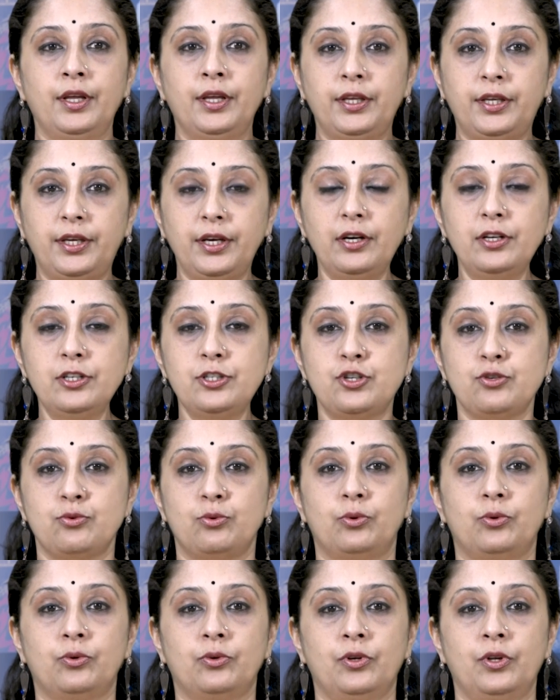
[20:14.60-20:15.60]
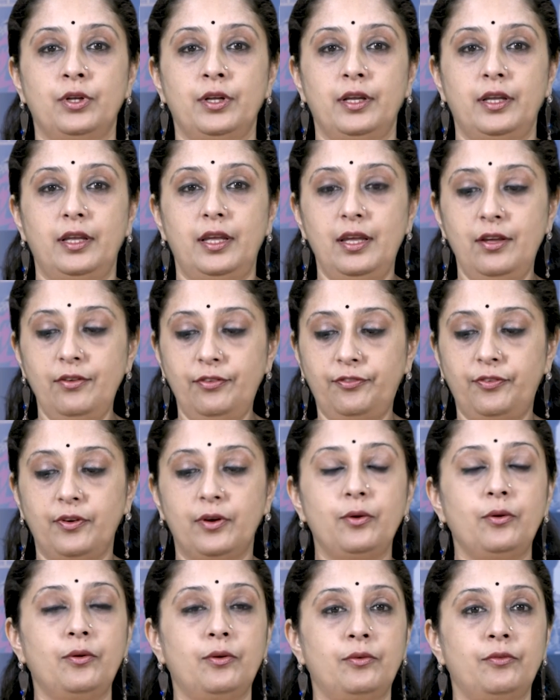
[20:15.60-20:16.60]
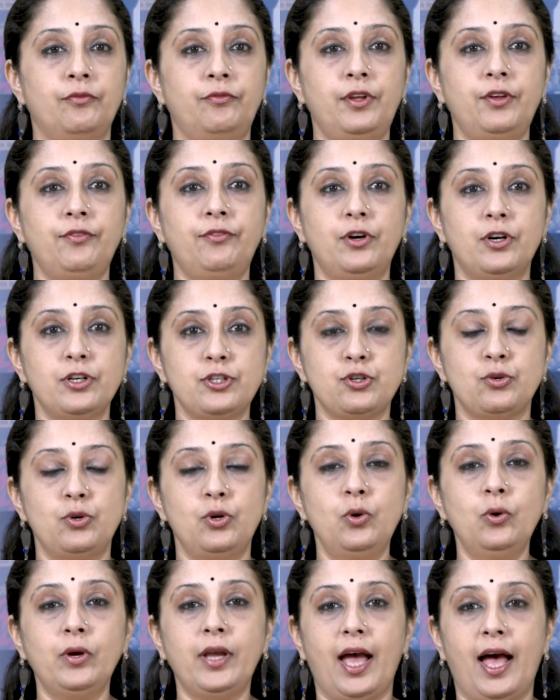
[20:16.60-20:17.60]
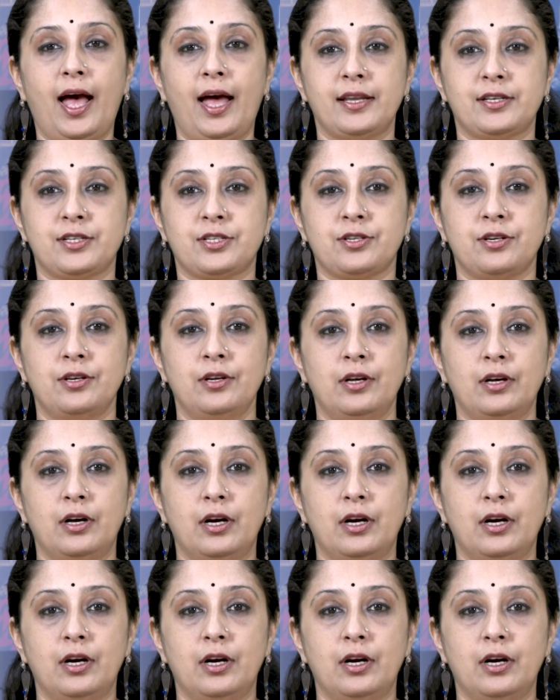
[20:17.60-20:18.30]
Here too, if we were to look at